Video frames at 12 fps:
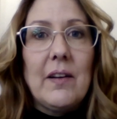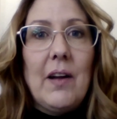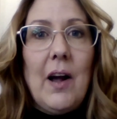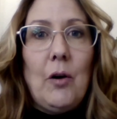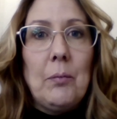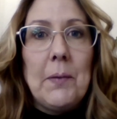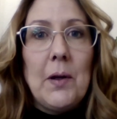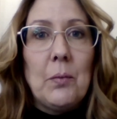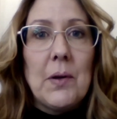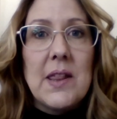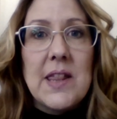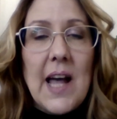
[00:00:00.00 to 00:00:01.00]
of helped me
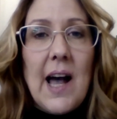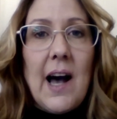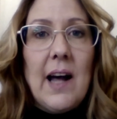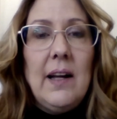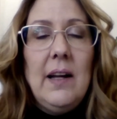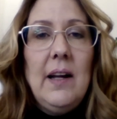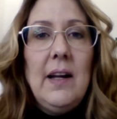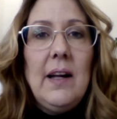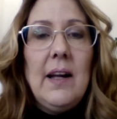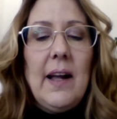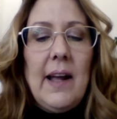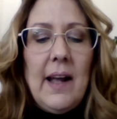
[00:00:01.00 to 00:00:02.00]
with that.
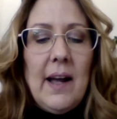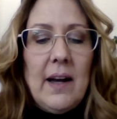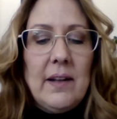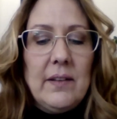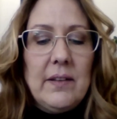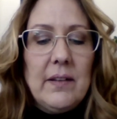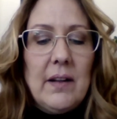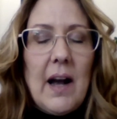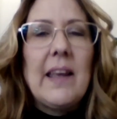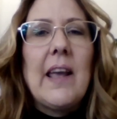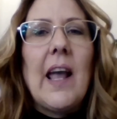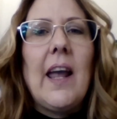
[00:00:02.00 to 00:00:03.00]
And
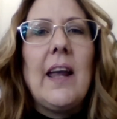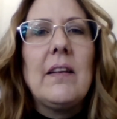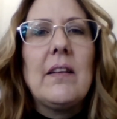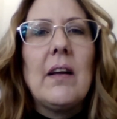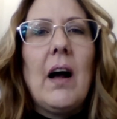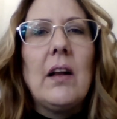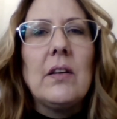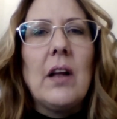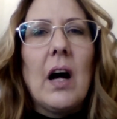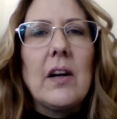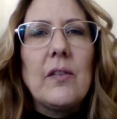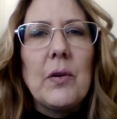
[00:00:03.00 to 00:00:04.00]
I gained a
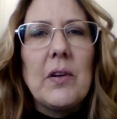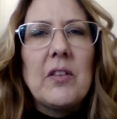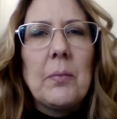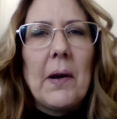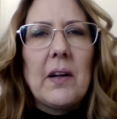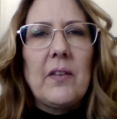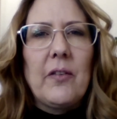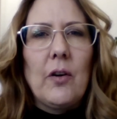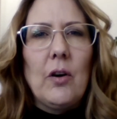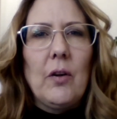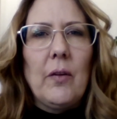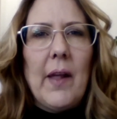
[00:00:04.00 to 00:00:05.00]
lot of respect
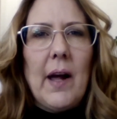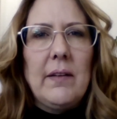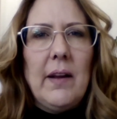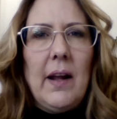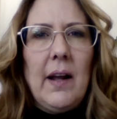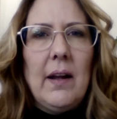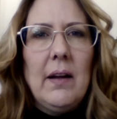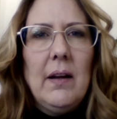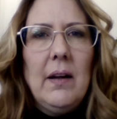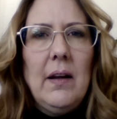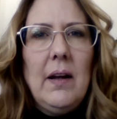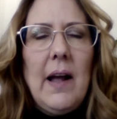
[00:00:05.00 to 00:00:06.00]
for her that day.
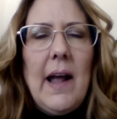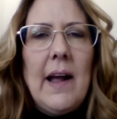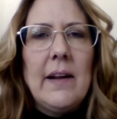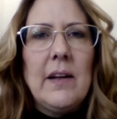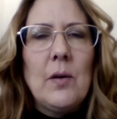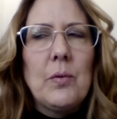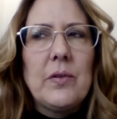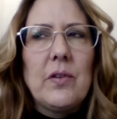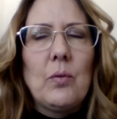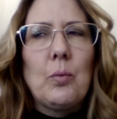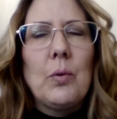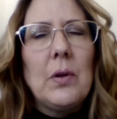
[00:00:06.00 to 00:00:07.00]
And it was
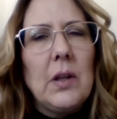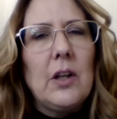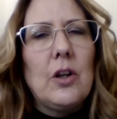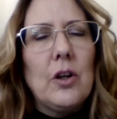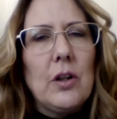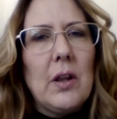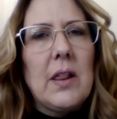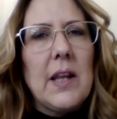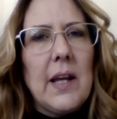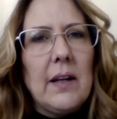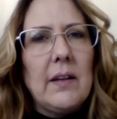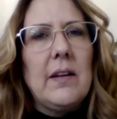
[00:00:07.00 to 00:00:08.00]
a really good
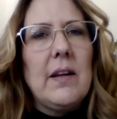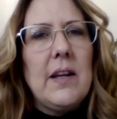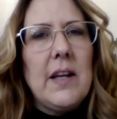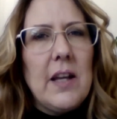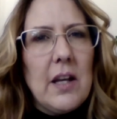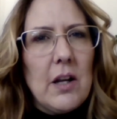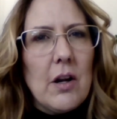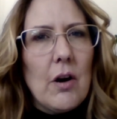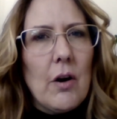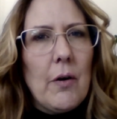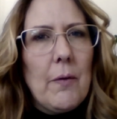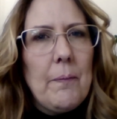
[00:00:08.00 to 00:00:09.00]
thing to
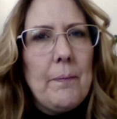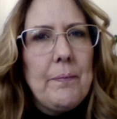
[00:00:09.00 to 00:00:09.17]
hear.